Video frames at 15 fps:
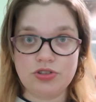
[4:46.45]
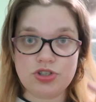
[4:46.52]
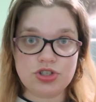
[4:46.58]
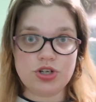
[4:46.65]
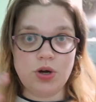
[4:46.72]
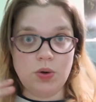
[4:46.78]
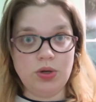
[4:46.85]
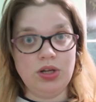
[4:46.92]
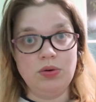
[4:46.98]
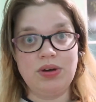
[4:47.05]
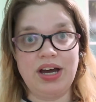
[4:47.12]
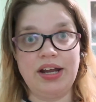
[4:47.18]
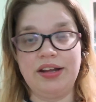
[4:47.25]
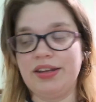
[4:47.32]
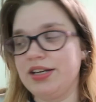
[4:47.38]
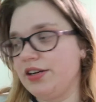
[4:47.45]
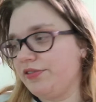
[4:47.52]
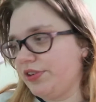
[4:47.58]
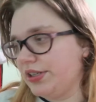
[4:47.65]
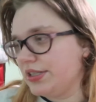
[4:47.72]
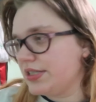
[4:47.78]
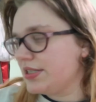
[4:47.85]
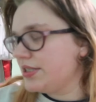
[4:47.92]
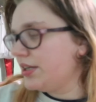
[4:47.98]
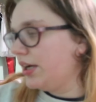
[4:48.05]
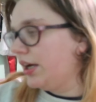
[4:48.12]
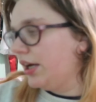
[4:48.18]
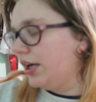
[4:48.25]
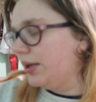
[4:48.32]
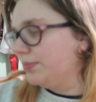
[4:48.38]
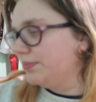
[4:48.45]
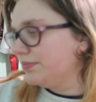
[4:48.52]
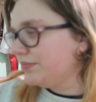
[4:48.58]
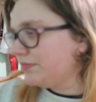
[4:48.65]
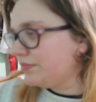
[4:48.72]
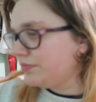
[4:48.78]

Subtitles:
show you kind of the difference. And